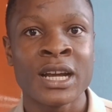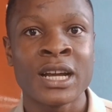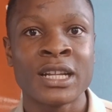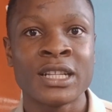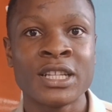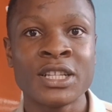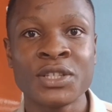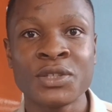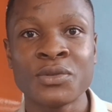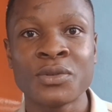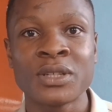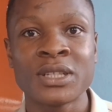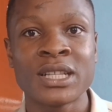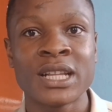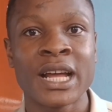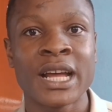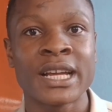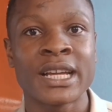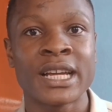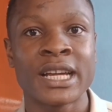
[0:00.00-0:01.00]
This was
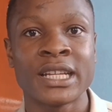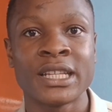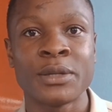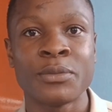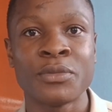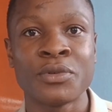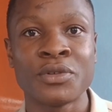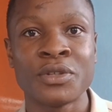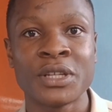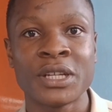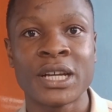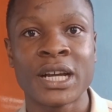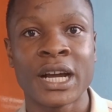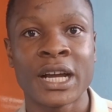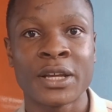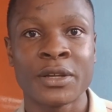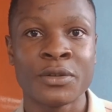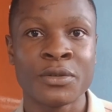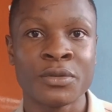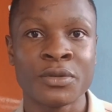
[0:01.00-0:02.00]
like a mnemonic I
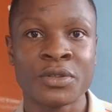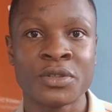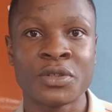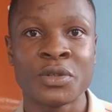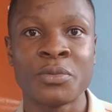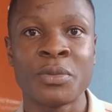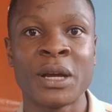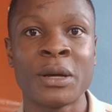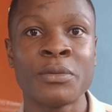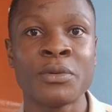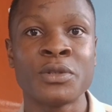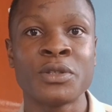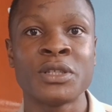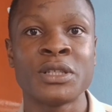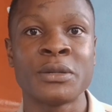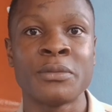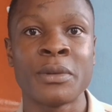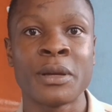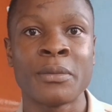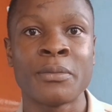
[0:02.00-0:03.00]
used to be able to
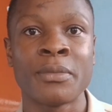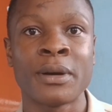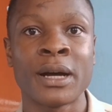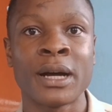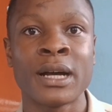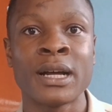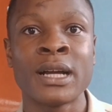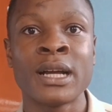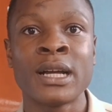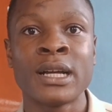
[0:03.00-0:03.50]
remember